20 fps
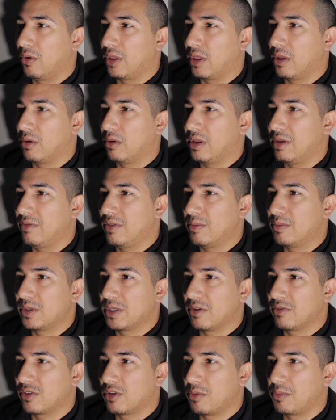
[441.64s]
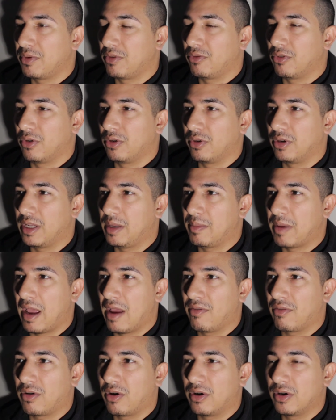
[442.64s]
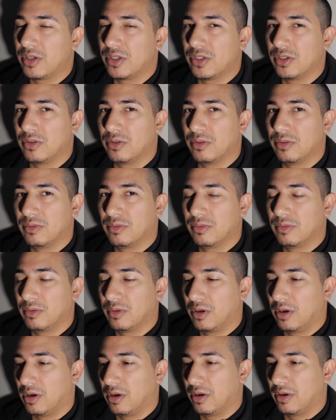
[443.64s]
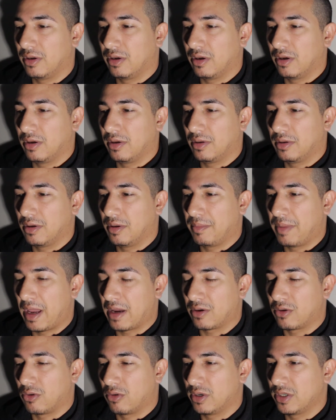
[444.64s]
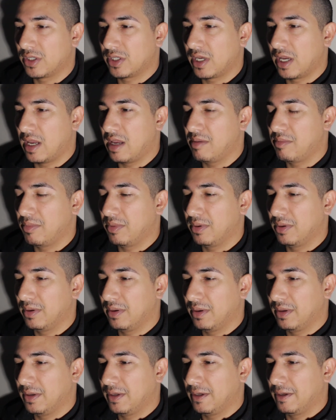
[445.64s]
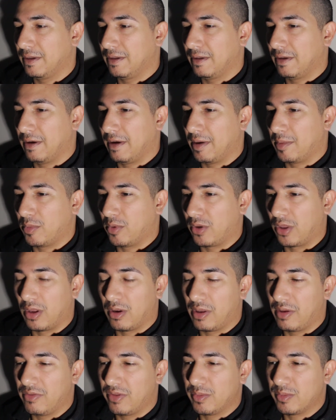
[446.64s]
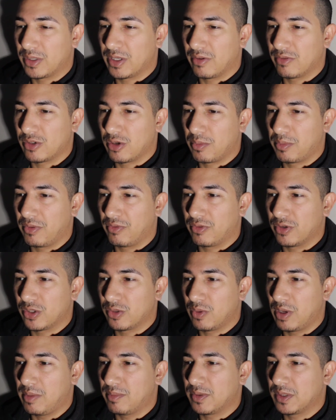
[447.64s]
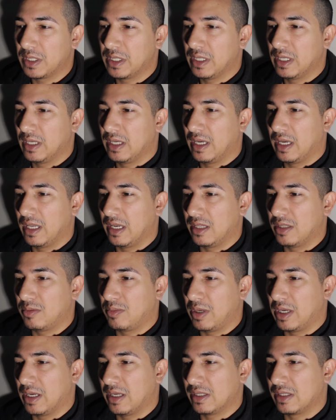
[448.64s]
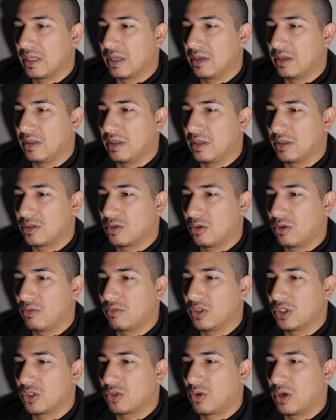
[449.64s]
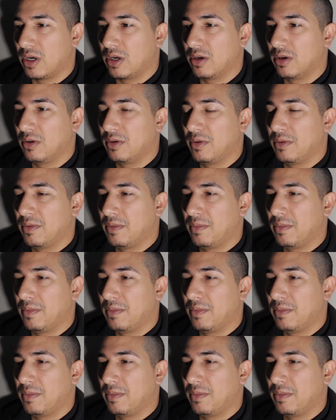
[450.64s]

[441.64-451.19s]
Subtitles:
they'll leave themselves open for a deep half guard to a backdoor escape, or they'll leave themselves open for sweeps. And it's because they sort of just try to